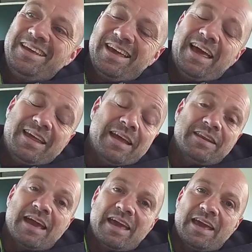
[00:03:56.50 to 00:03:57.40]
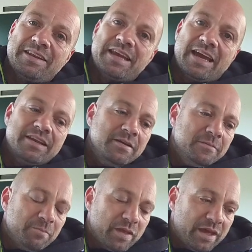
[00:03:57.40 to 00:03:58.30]
I, had, I had that
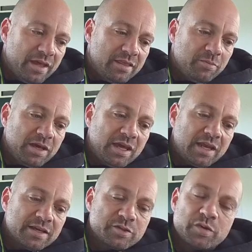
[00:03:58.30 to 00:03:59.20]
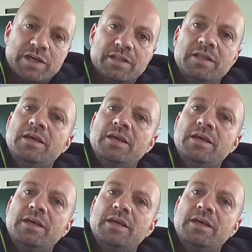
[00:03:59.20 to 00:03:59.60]
uh, in the beginning as well.